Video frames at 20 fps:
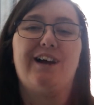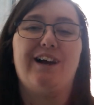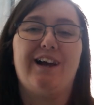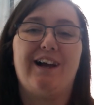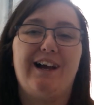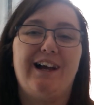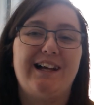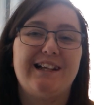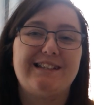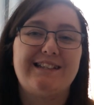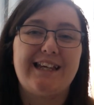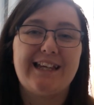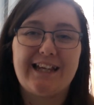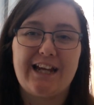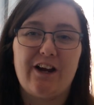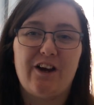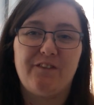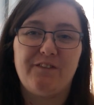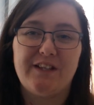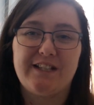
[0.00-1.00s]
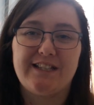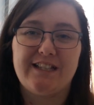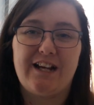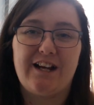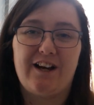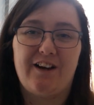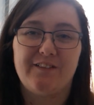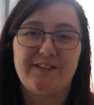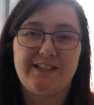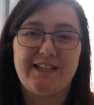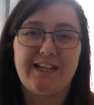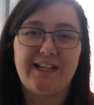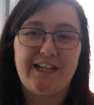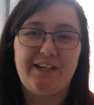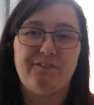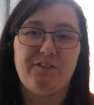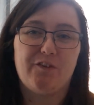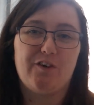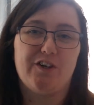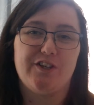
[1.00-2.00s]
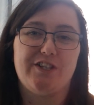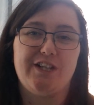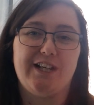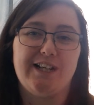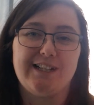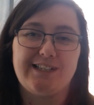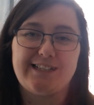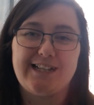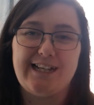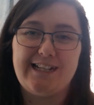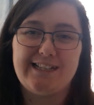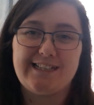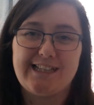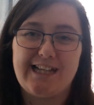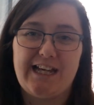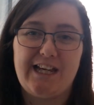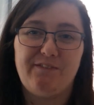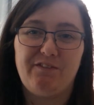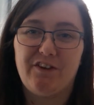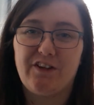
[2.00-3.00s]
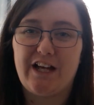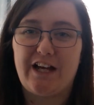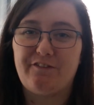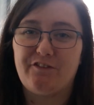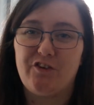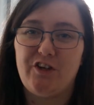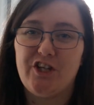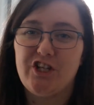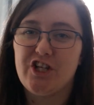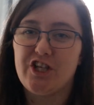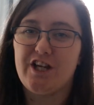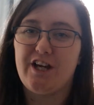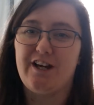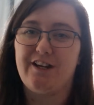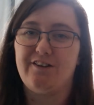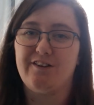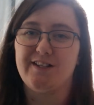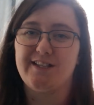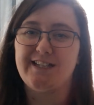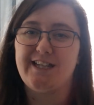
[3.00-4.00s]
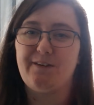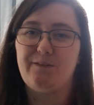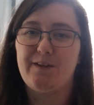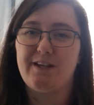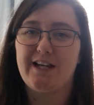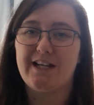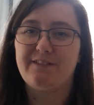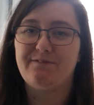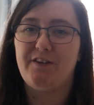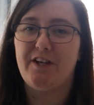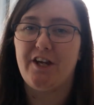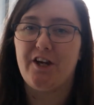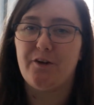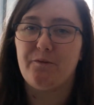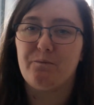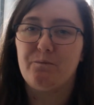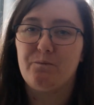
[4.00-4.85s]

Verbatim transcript: uh, take care of yourselves, thank you for watching, stay safe, look after each other and I'll see you in the next video.